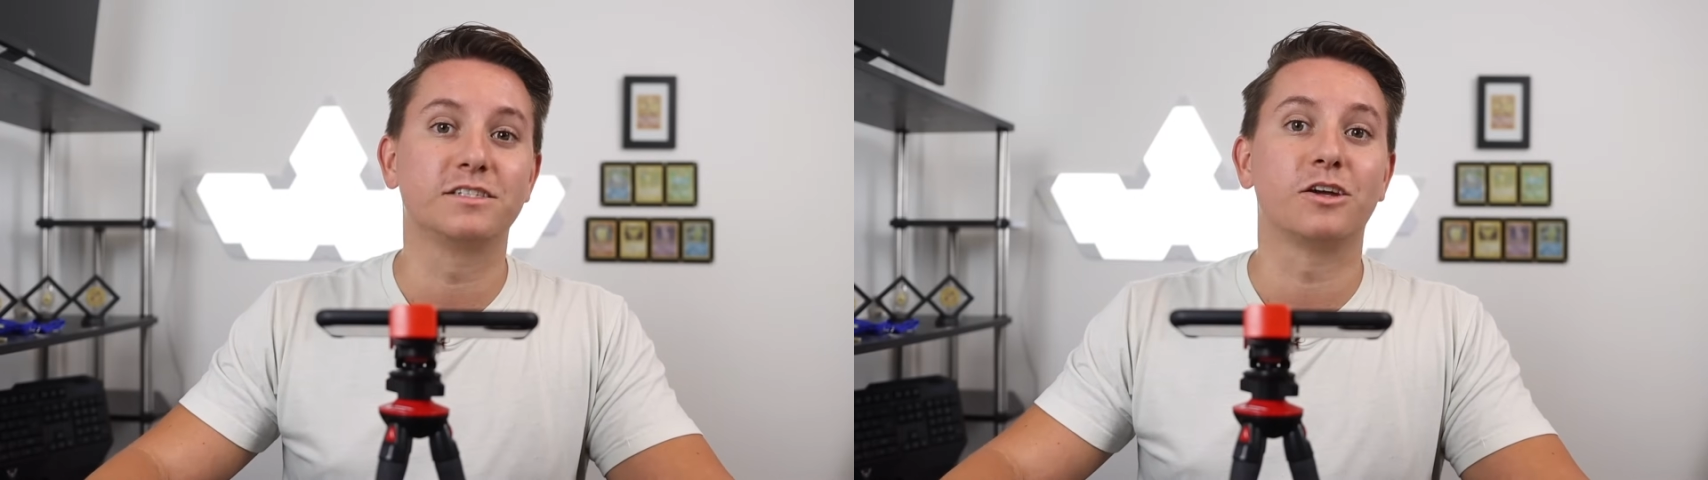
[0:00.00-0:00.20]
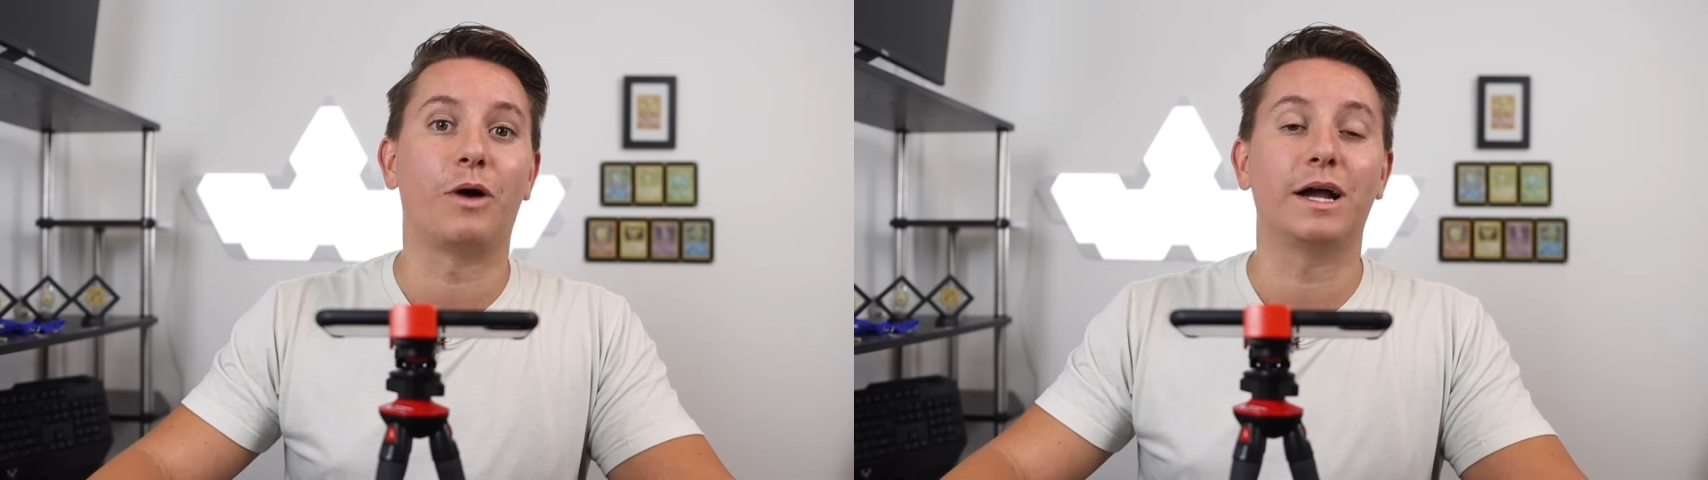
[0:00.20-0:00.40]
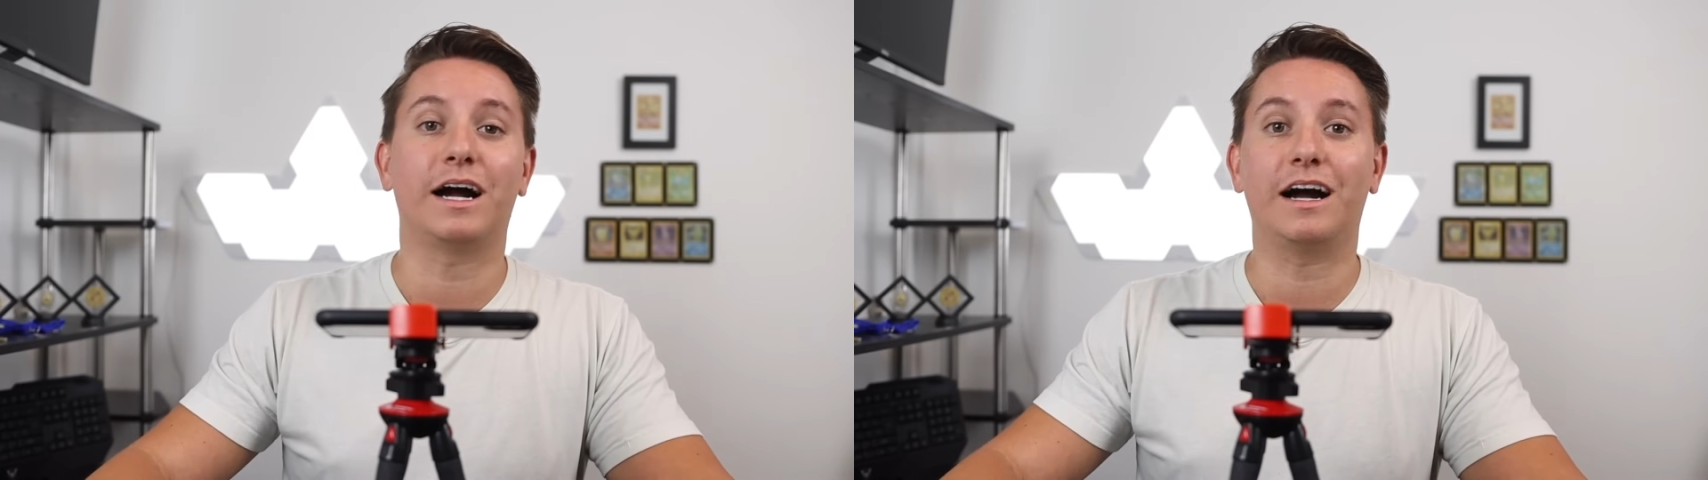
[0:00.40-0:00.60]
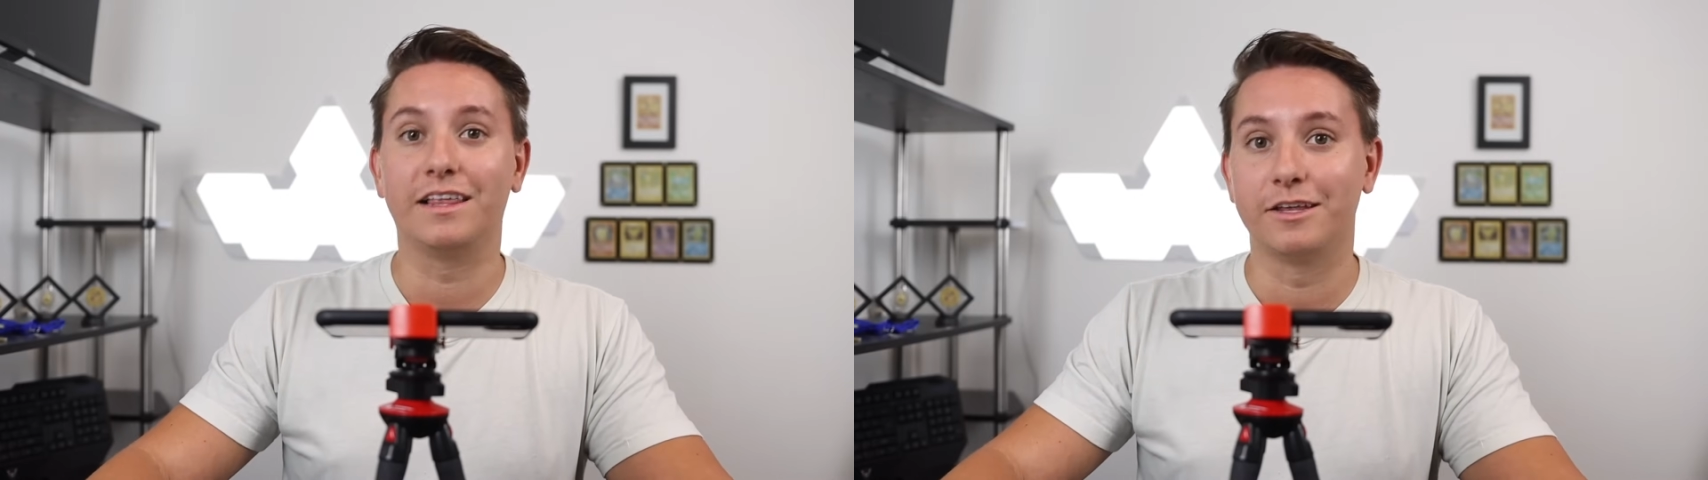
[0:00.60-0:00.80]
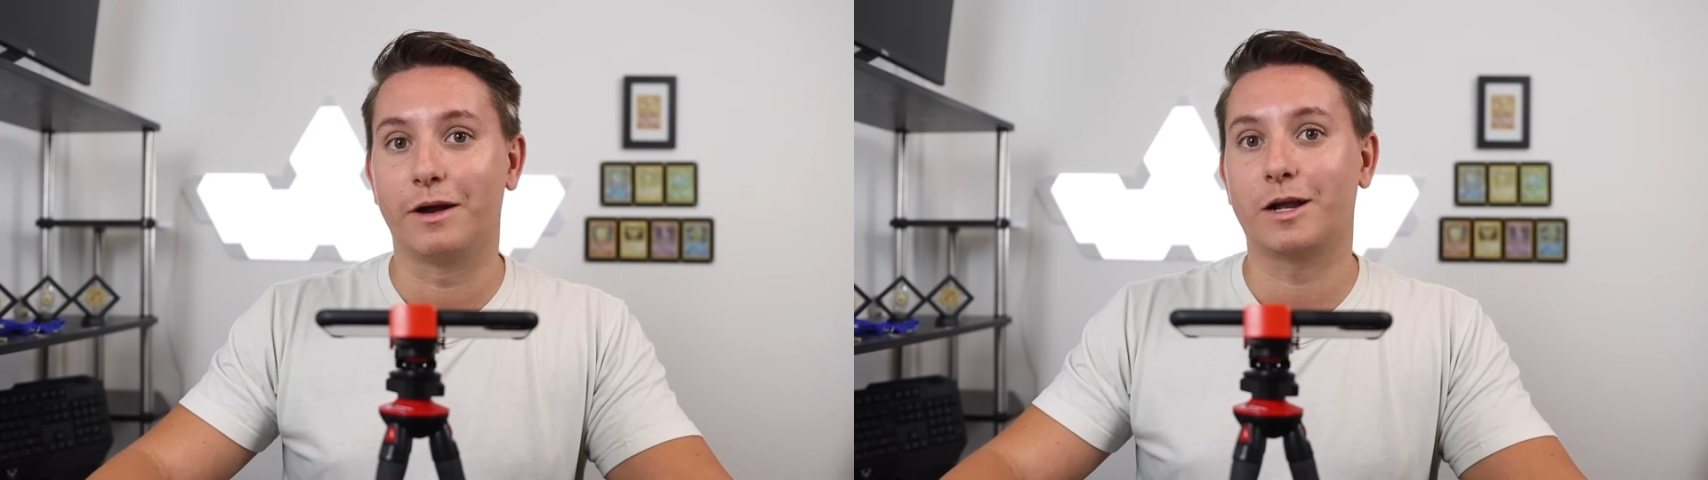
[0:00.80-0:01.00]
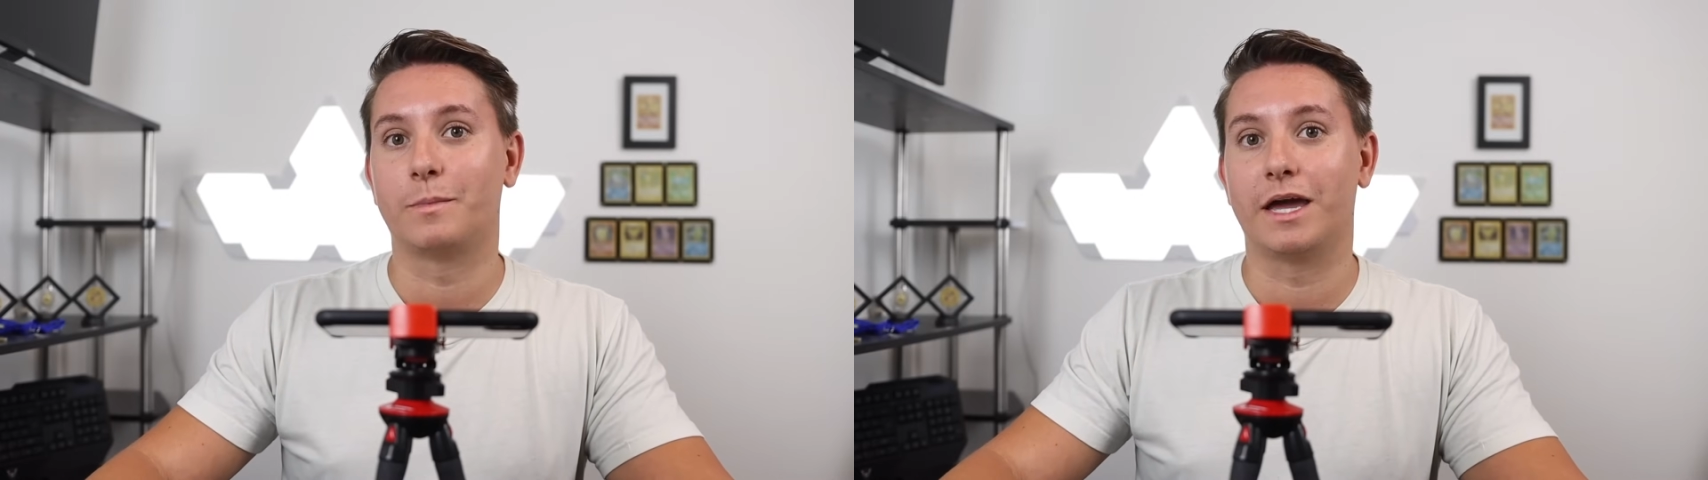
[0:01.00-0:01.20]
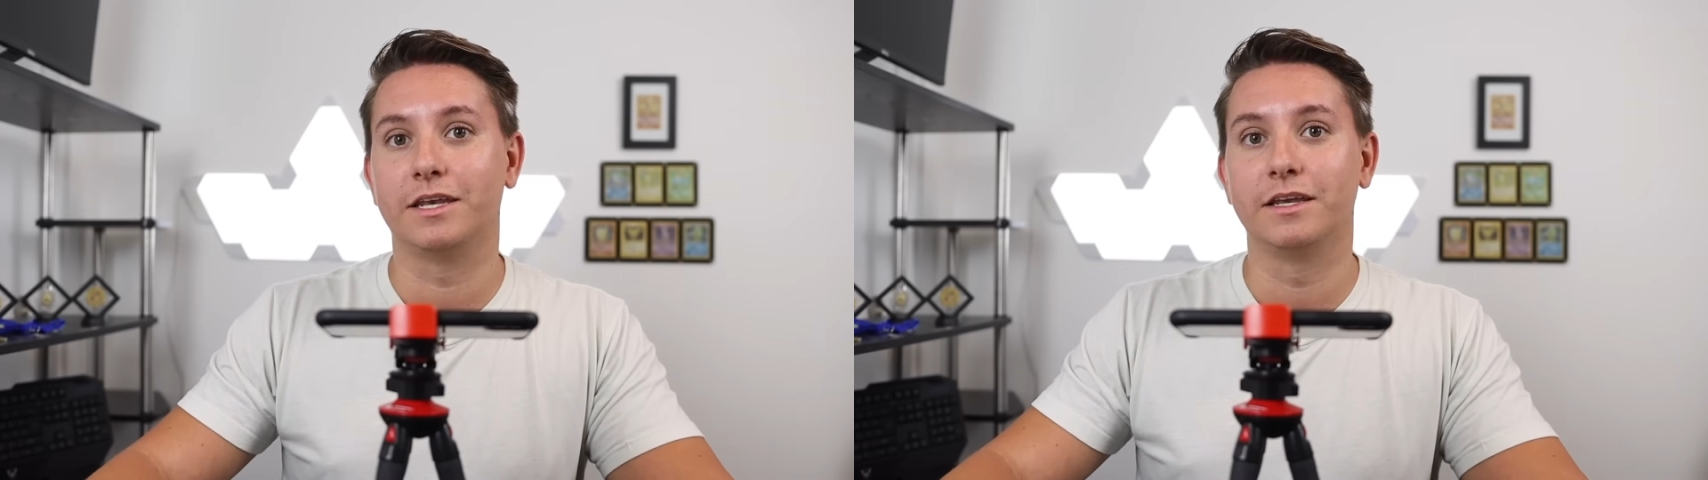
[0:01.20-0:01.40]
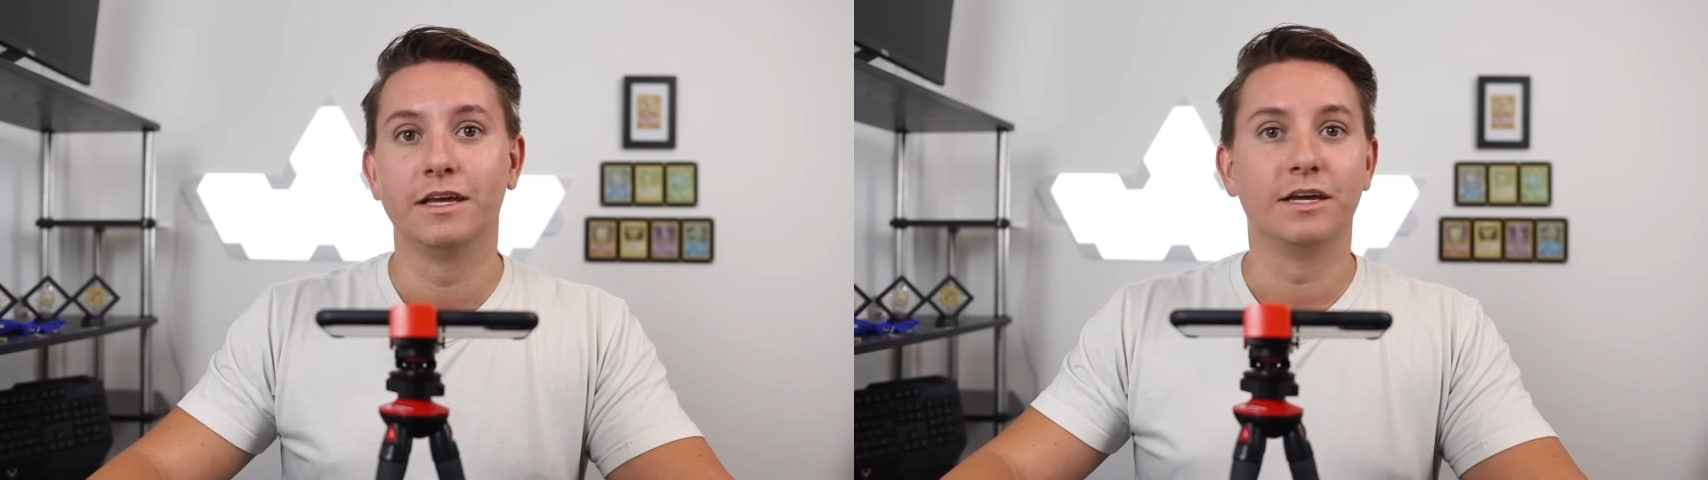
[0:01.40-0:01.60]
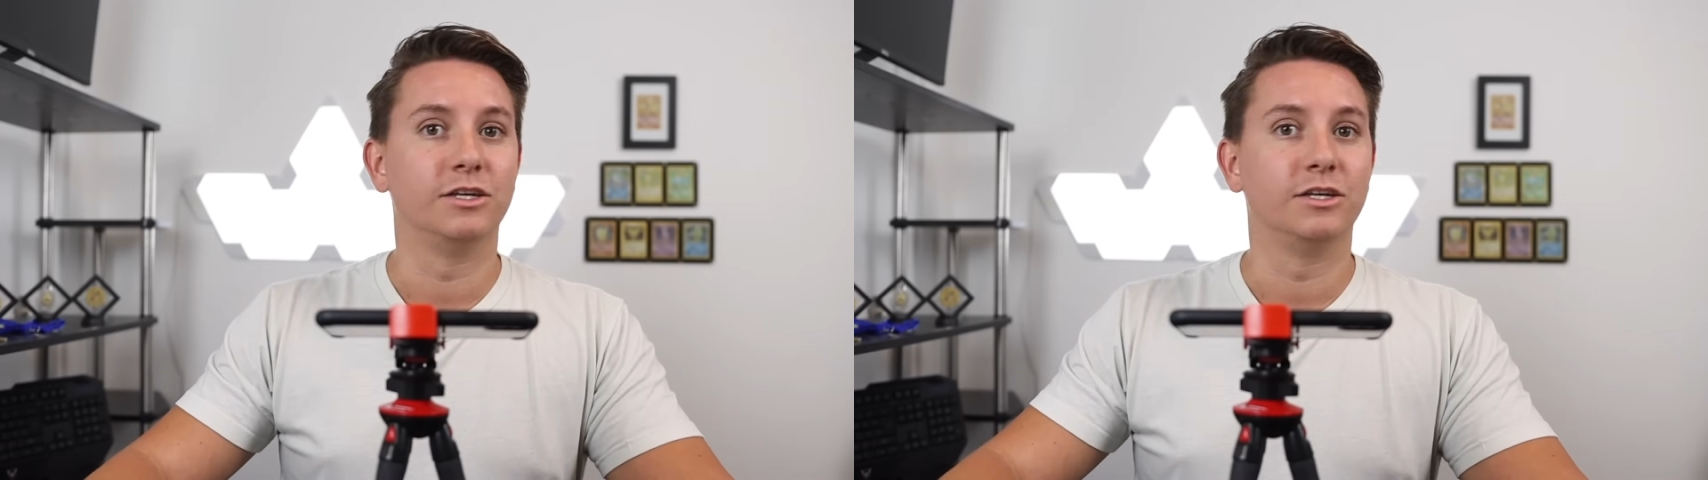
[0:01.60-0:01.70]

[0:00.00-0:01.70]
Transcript: So I highly recommend